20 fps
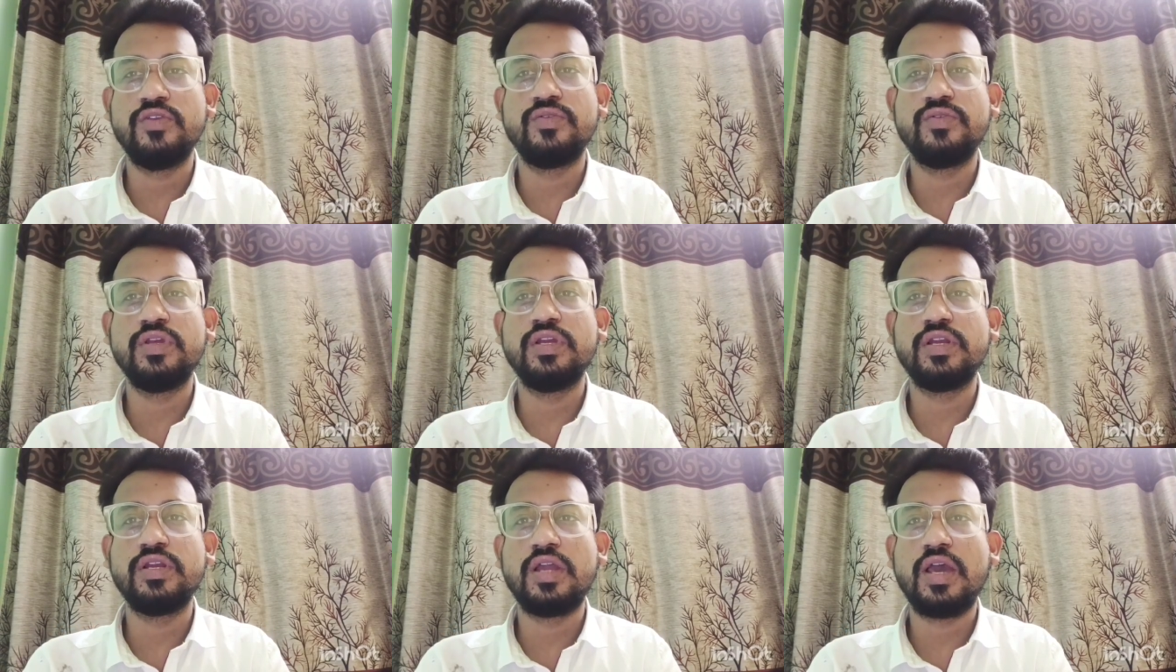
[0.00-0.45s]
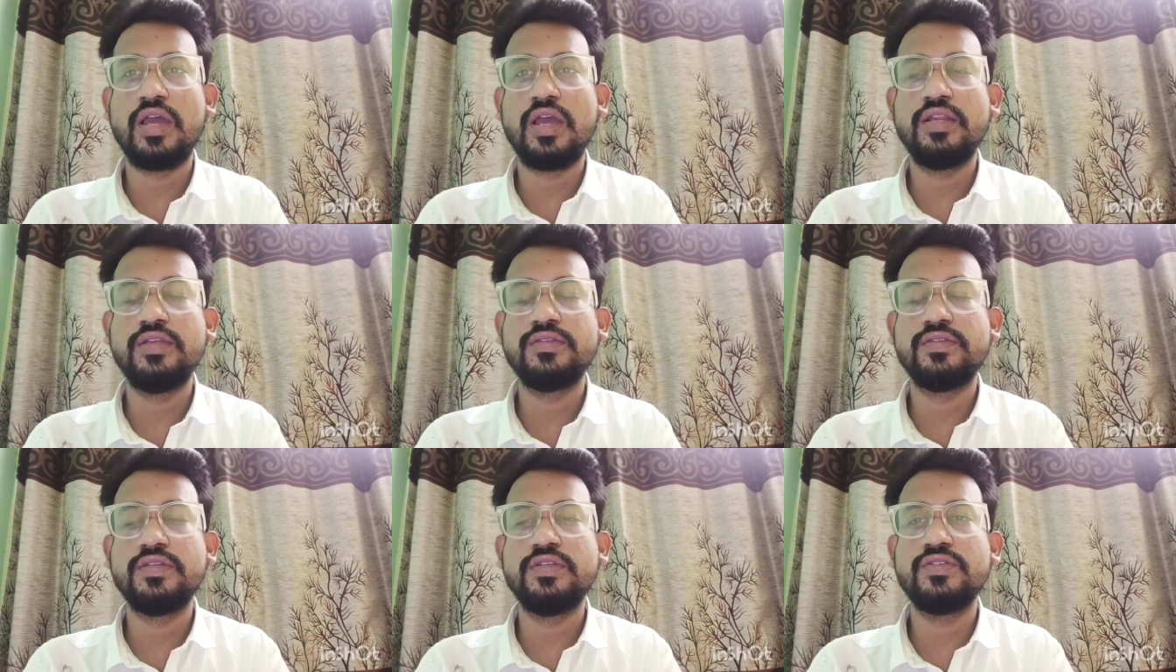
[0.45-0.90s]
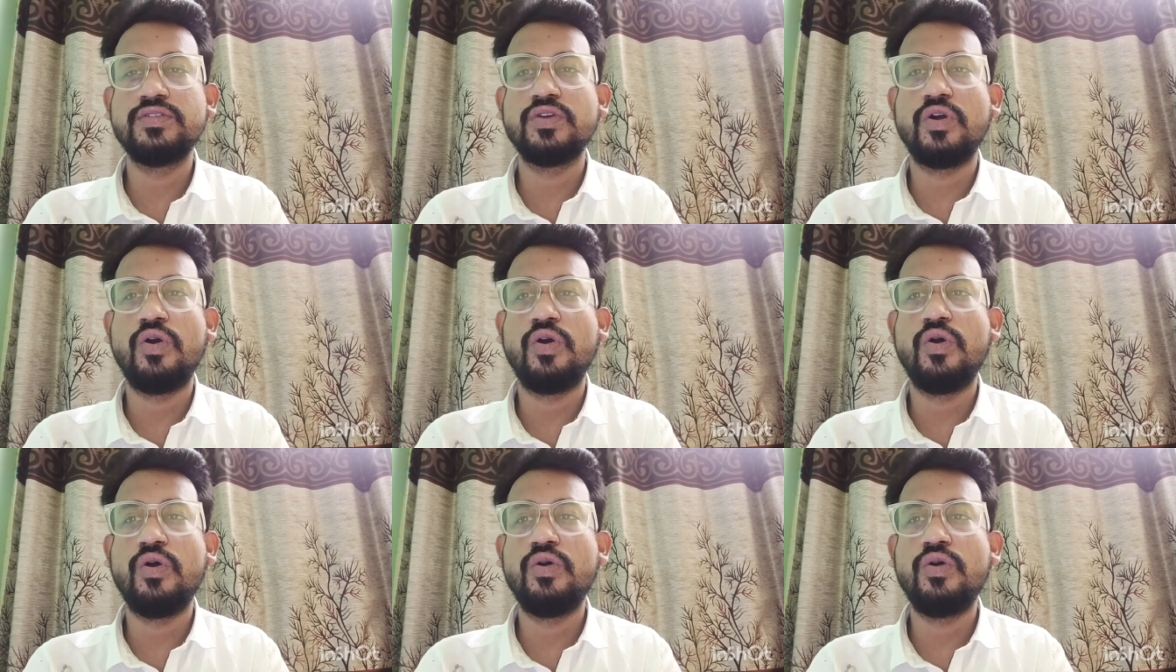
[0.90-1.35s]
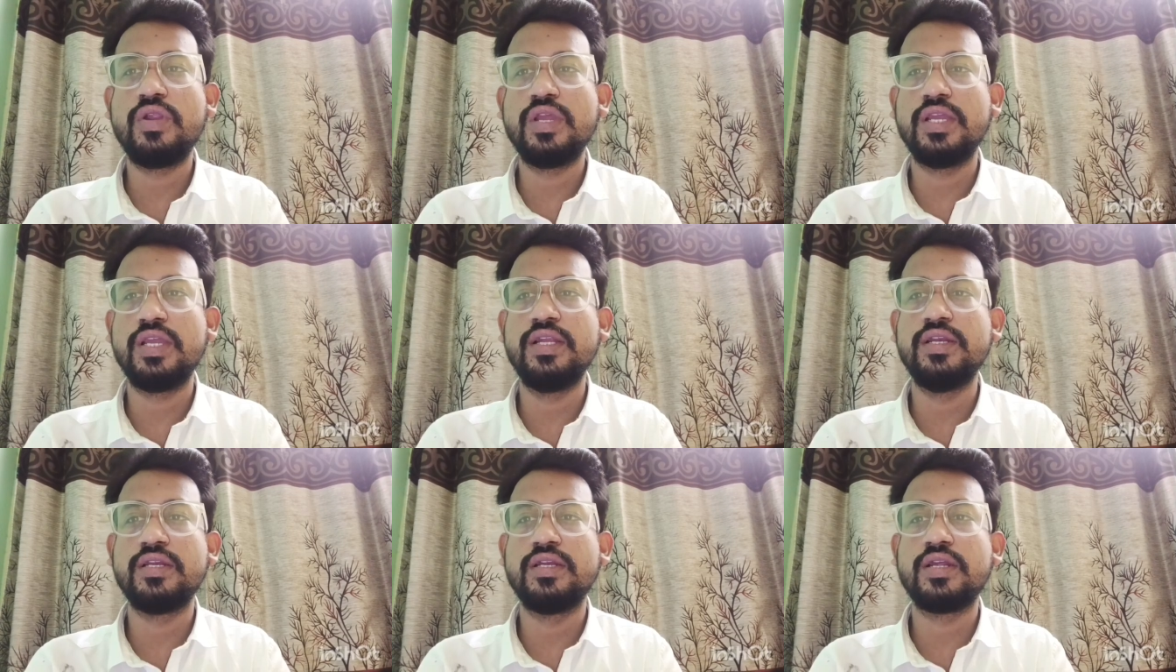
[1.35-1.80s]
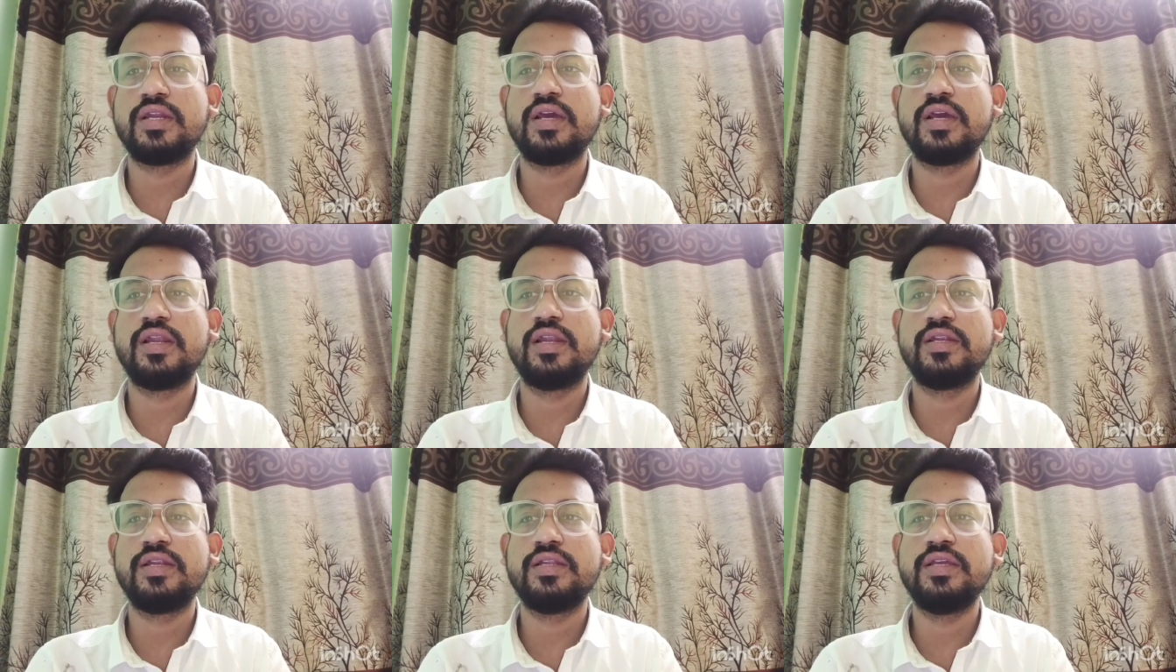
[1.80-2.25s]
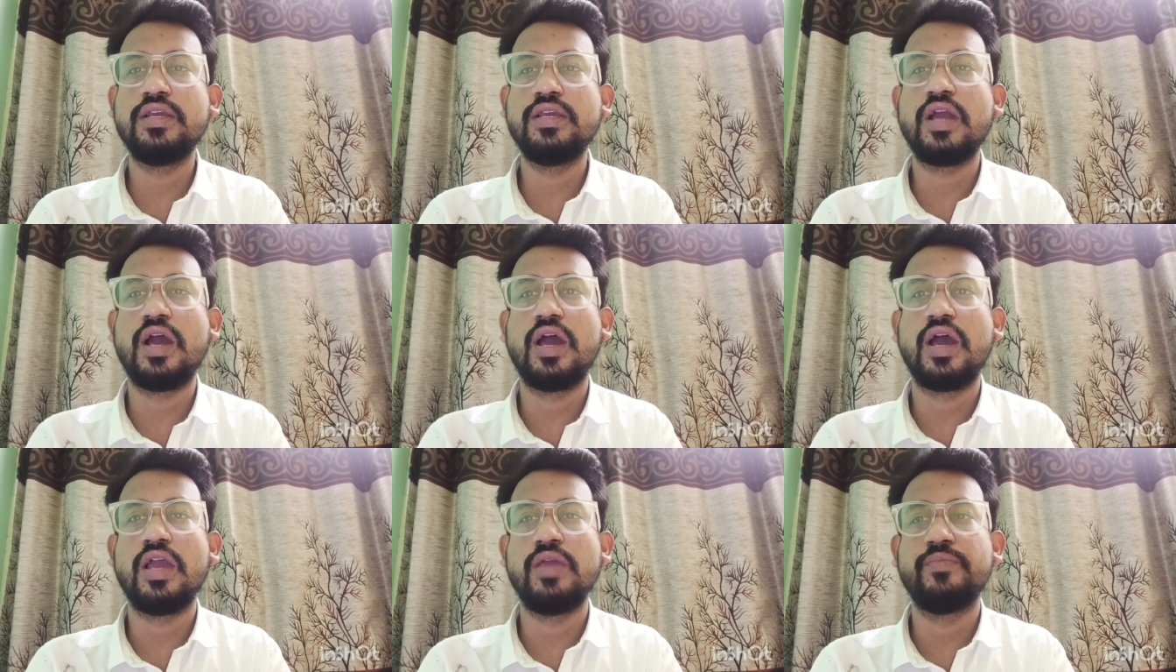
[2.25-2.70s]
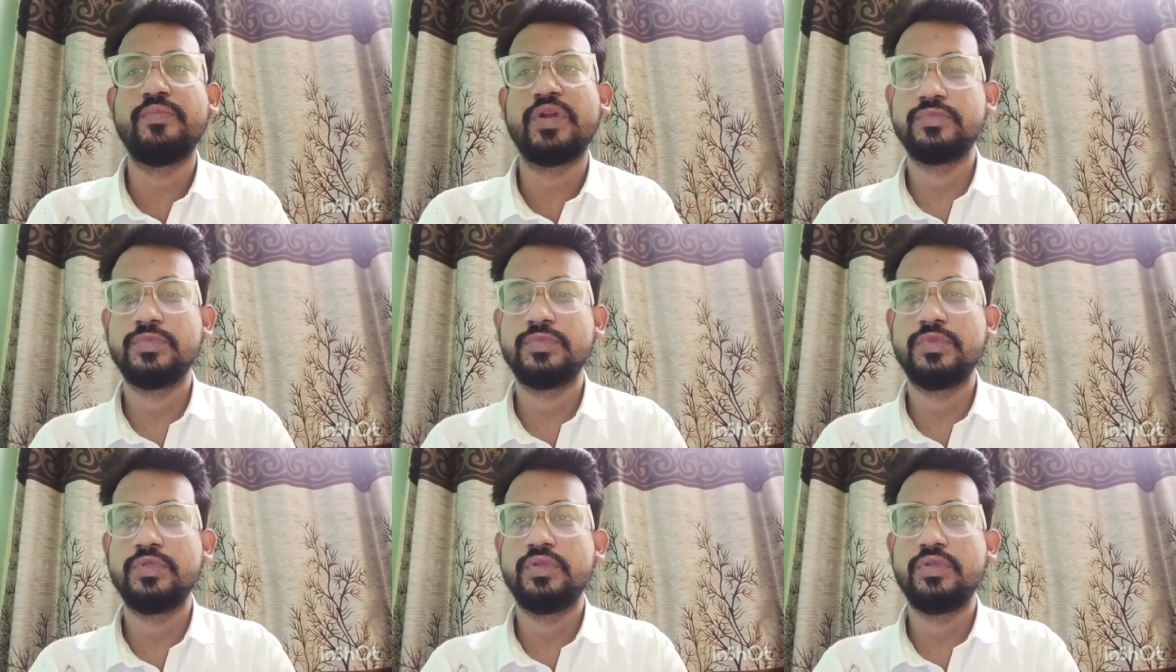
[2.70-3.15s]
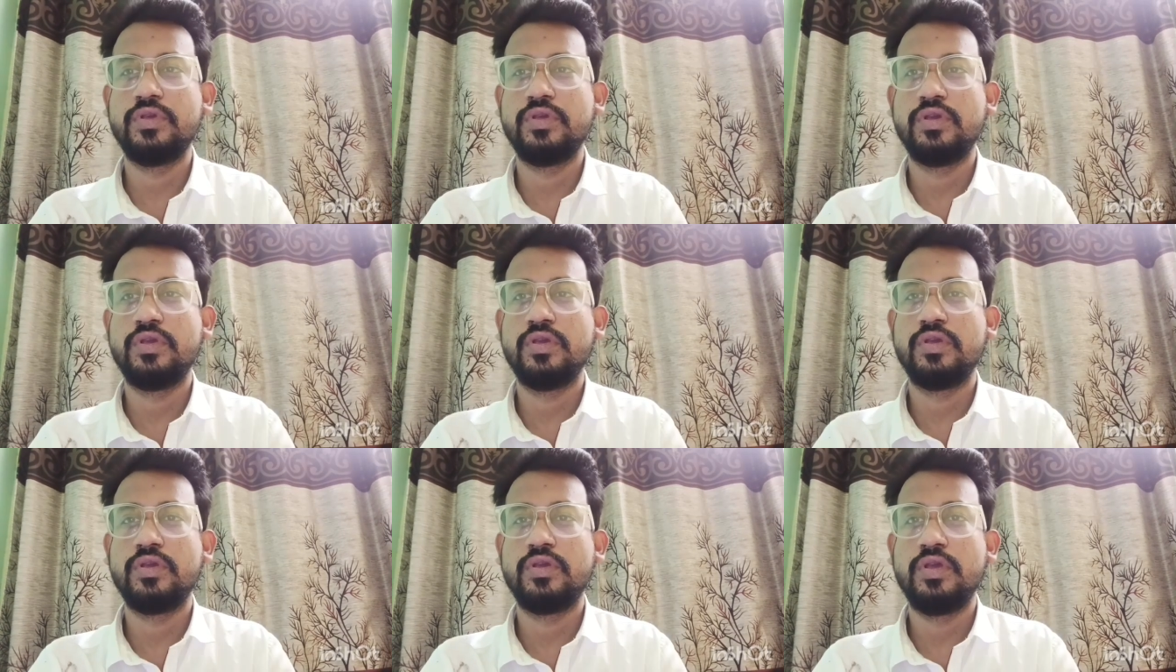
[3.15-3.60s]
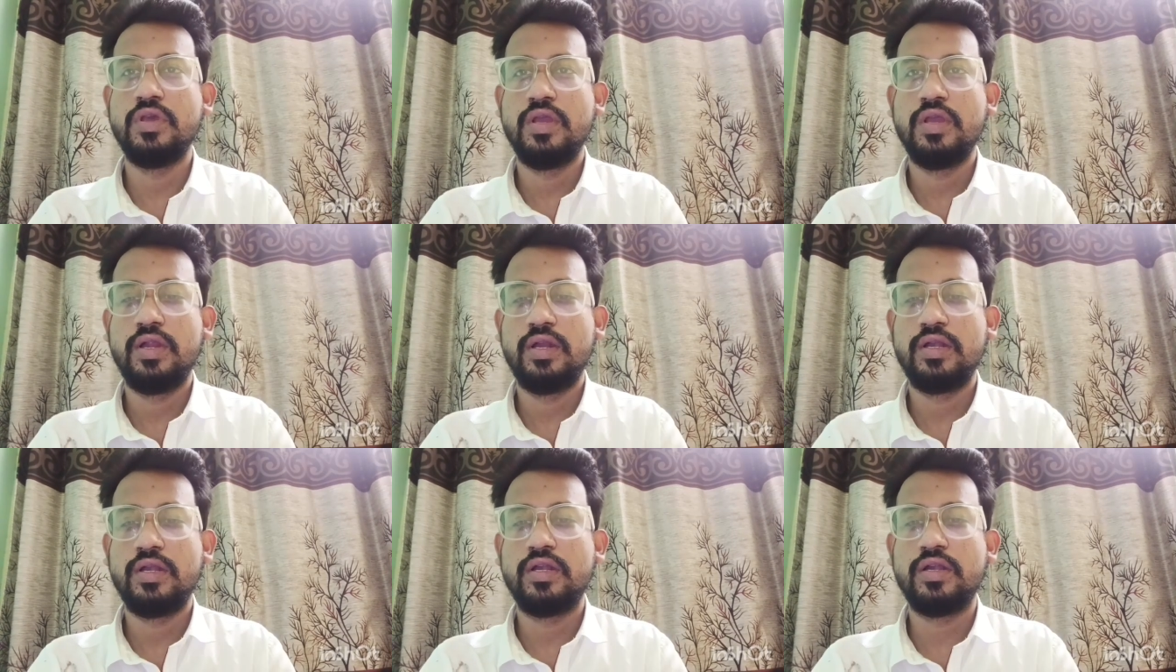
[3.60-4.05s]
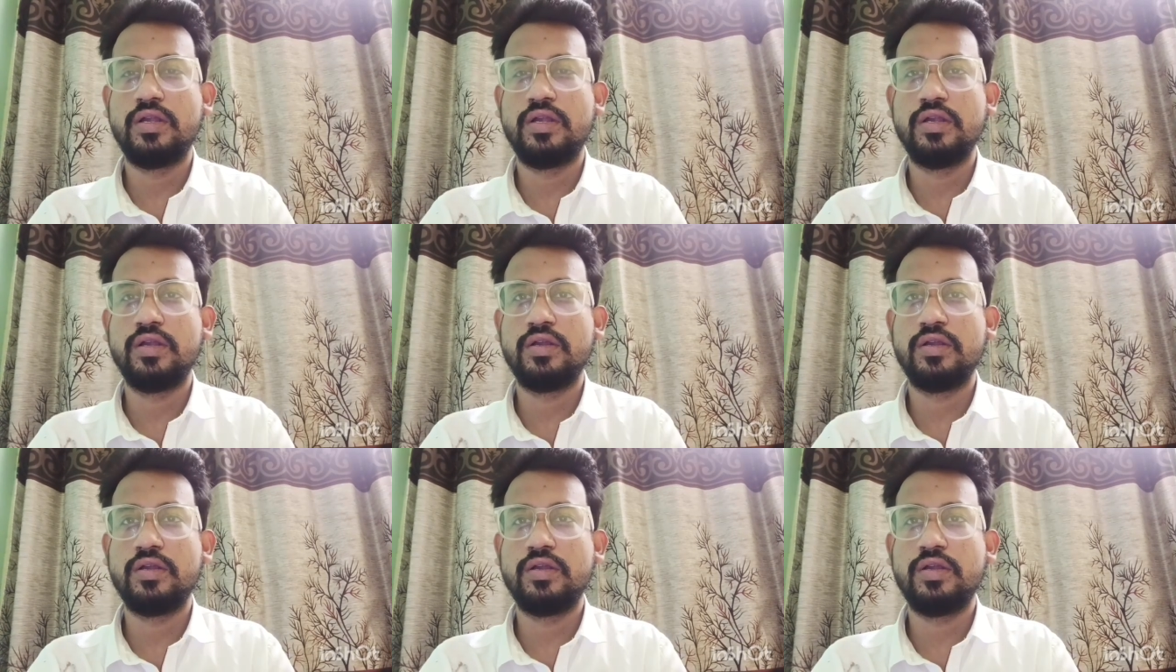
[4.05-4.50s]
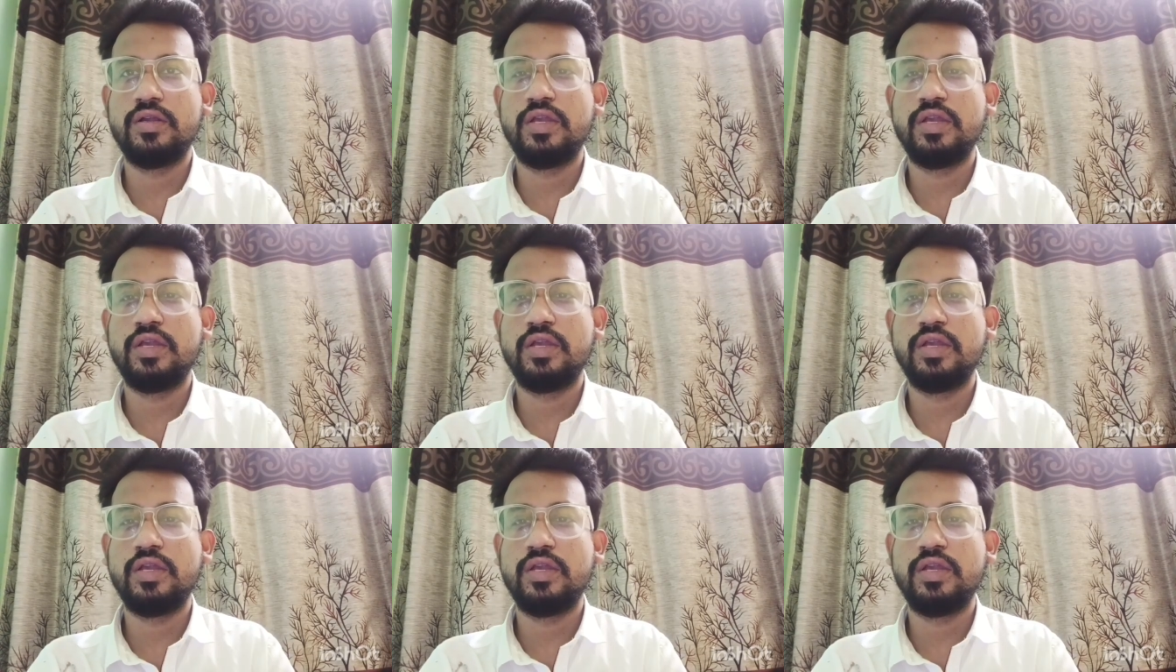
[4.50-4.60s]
during dialysis or intradialytic hypertension.